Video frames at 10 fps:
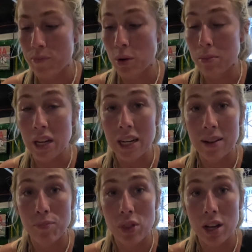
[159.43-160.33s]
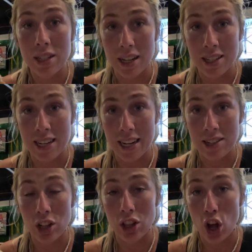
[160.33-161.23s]
the meat does taste
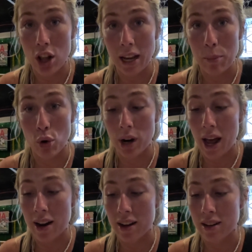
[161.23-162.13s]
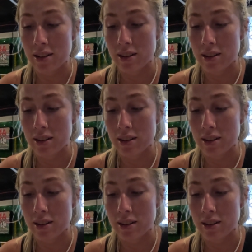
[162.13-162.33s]
a lot like porchetta.